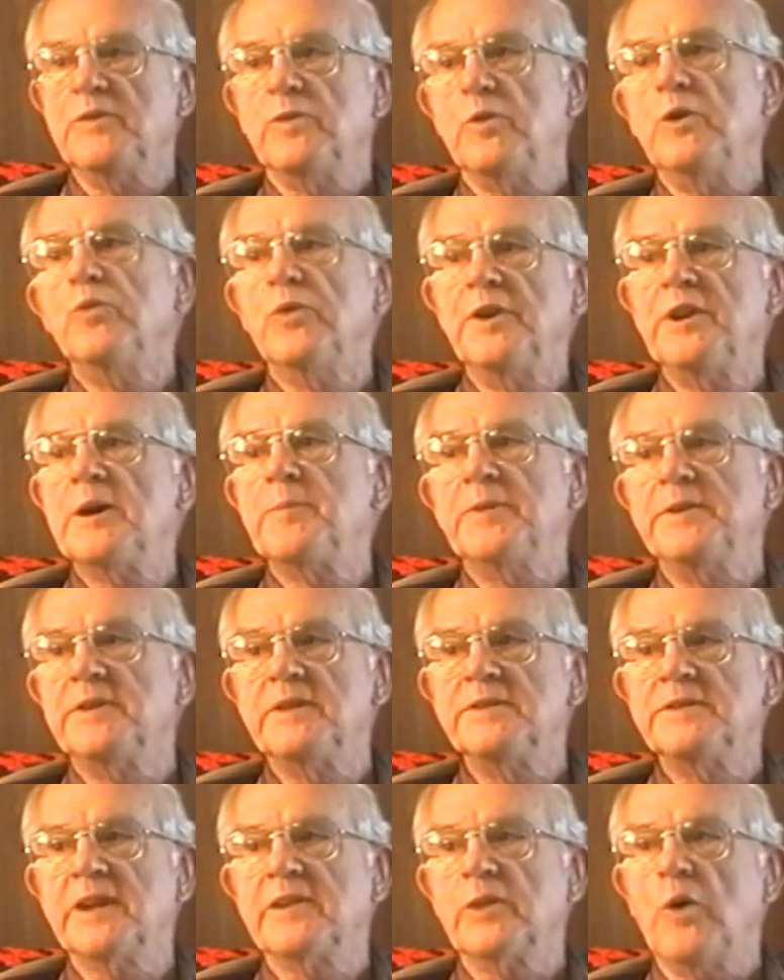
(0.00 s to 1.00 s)
So when before
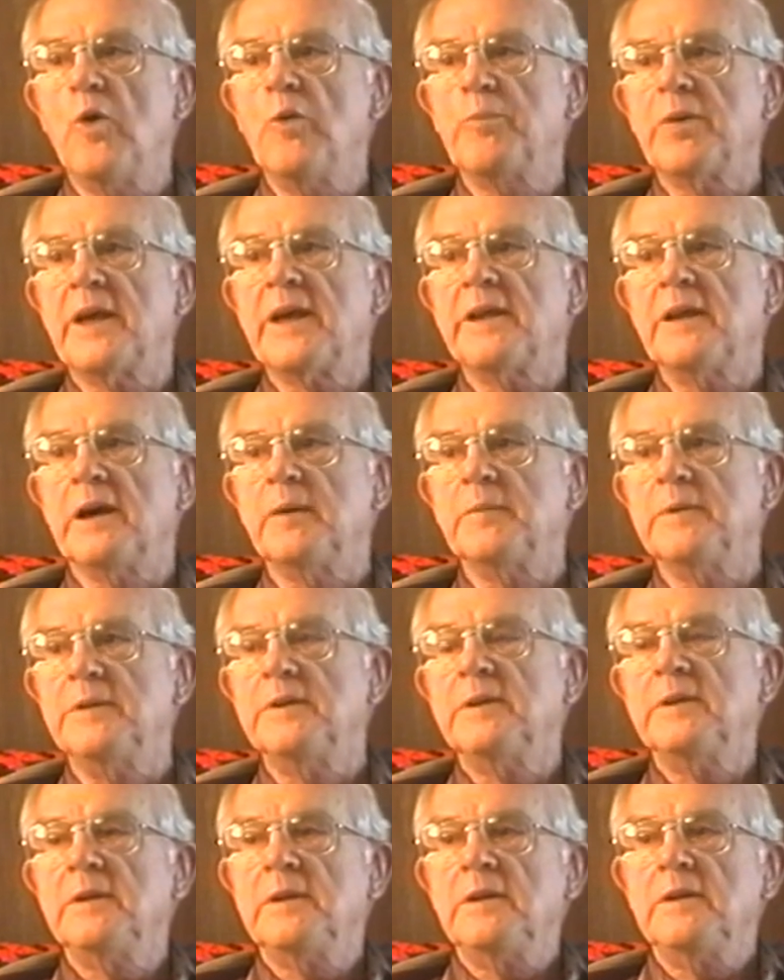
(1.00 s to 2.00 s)
formed one up, it didn't take the
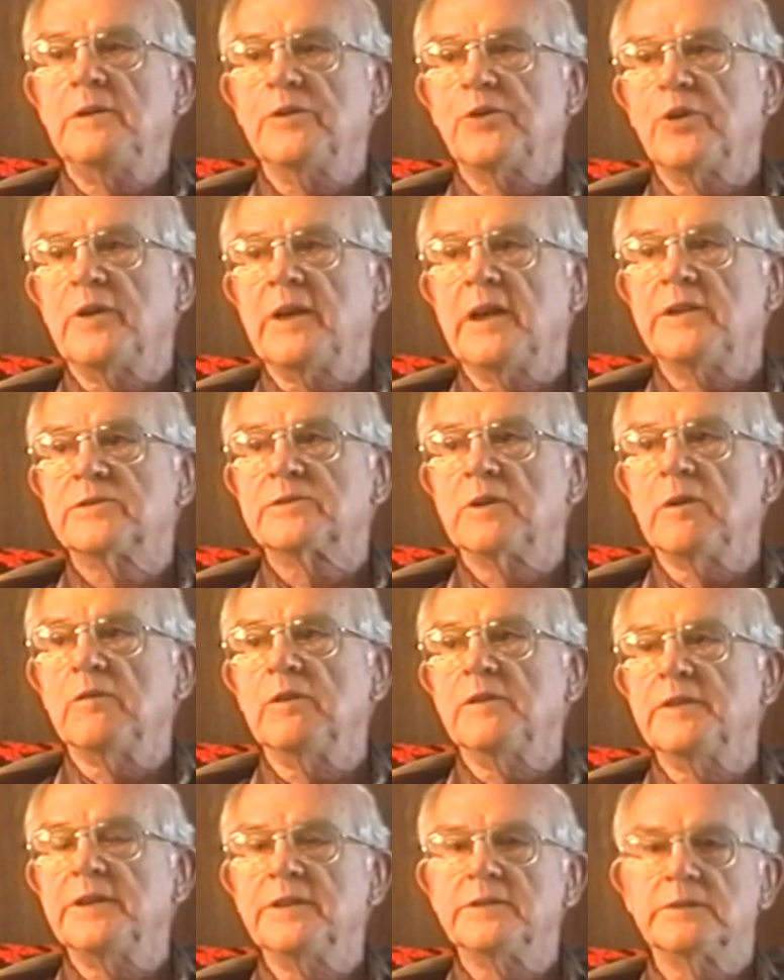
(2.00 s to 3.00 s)
whole plant up, But
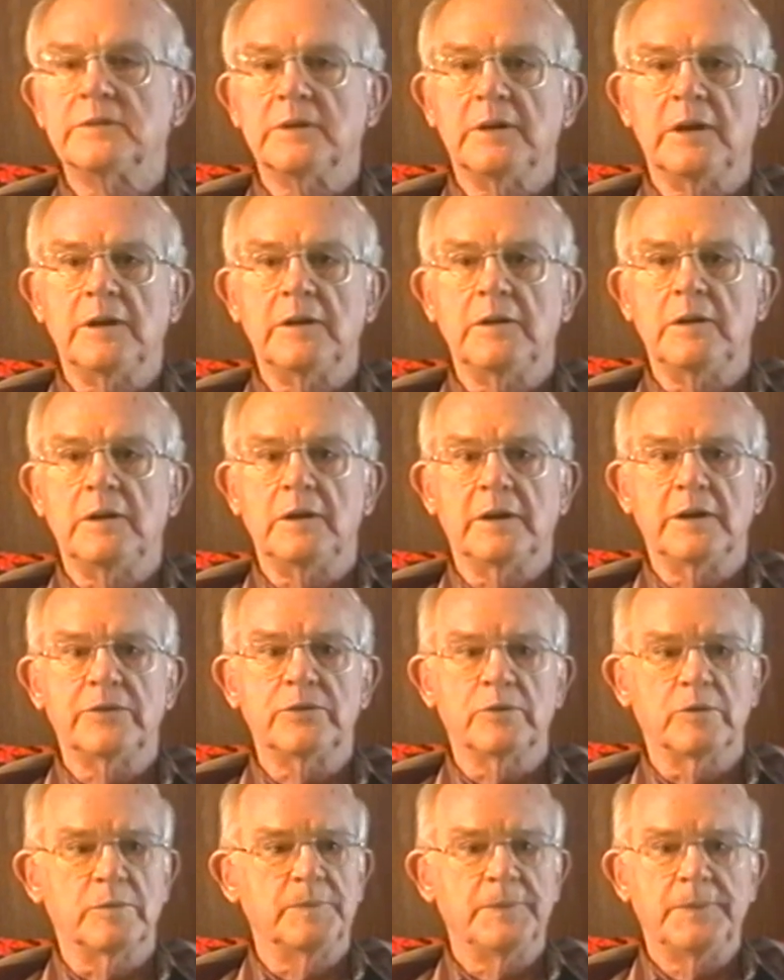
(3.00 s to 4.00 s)
so he had several of these,
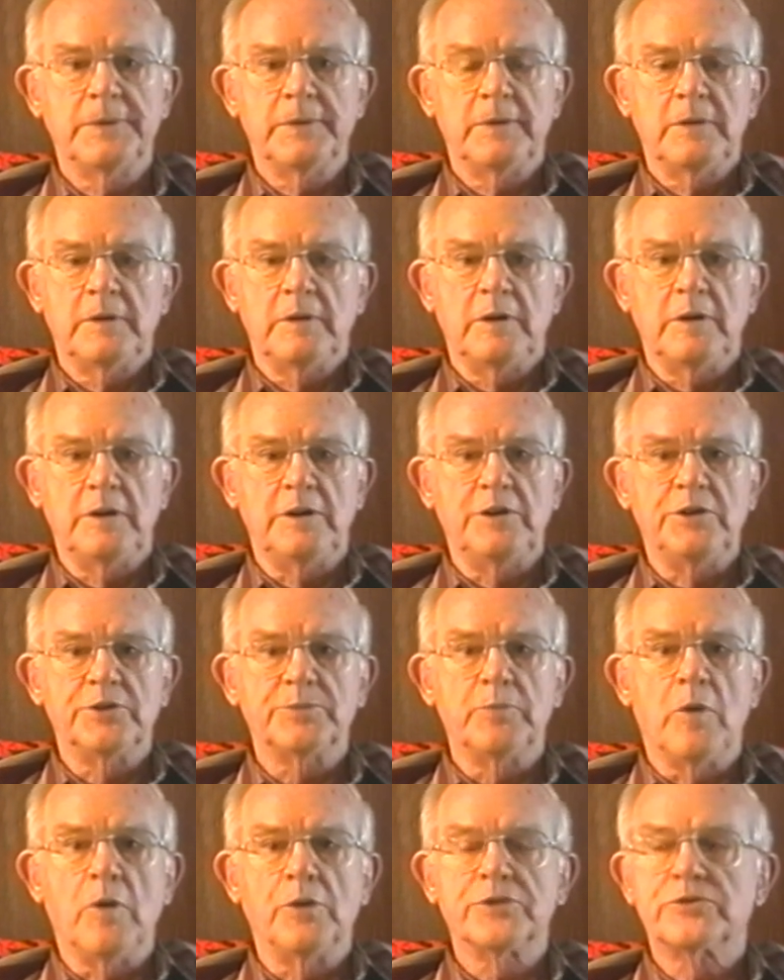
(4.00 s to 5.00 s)
uh, uh I guess, are
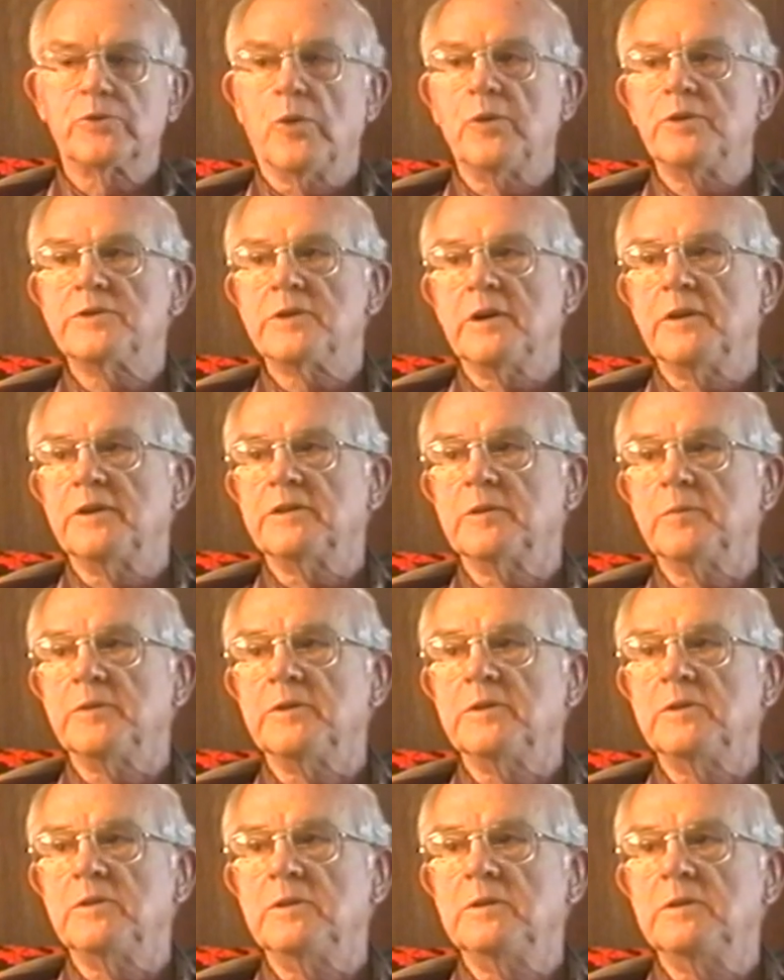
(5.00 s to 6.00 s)
uh, small
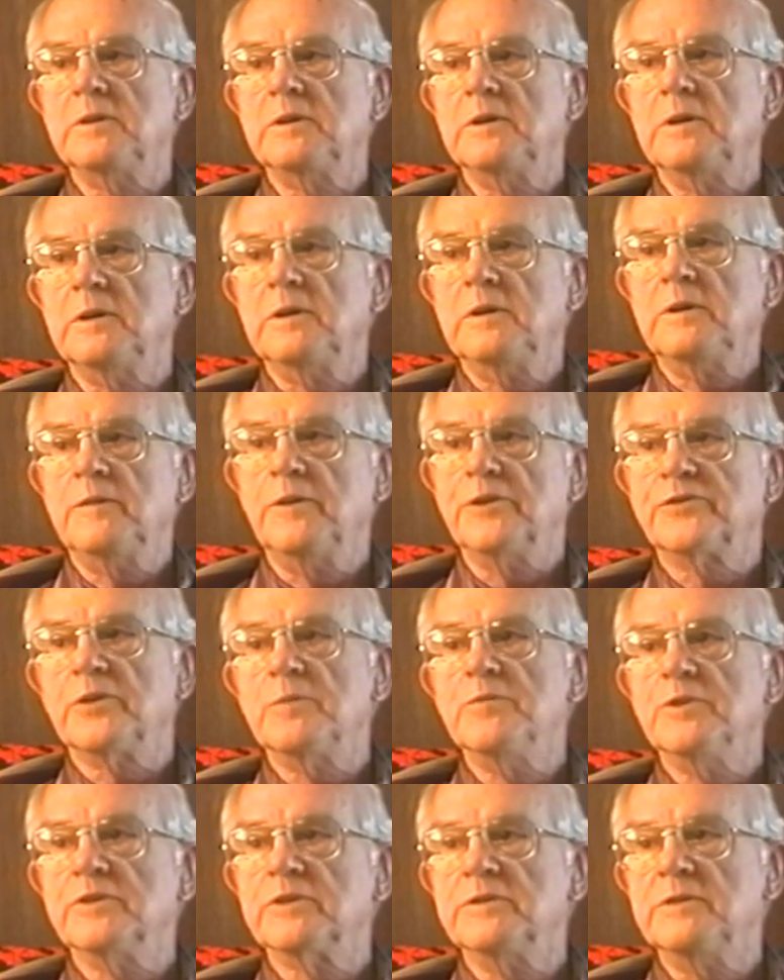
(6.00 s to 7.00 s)
storage areas, but
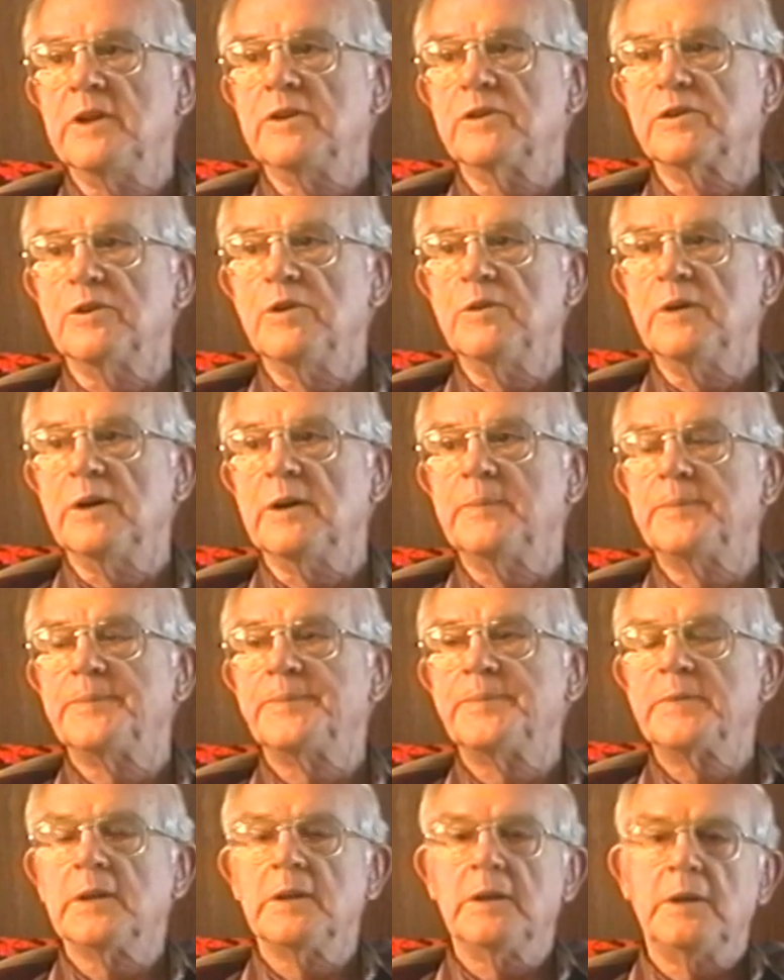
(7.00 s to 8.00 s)
uh, for some reason
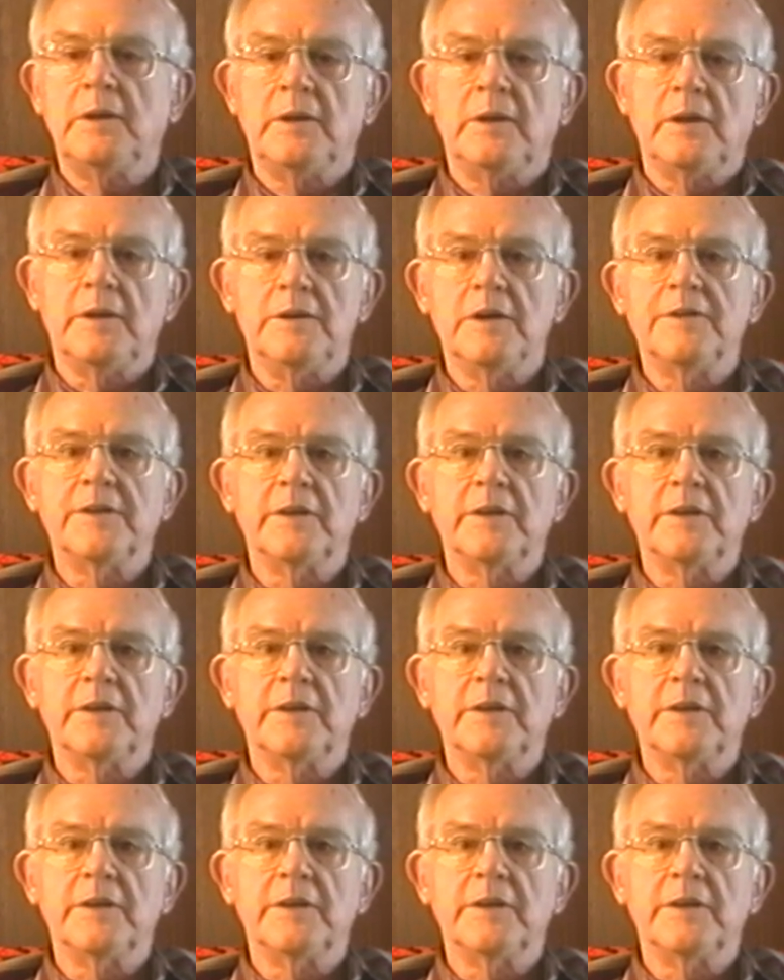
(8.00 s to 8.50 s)
they go up.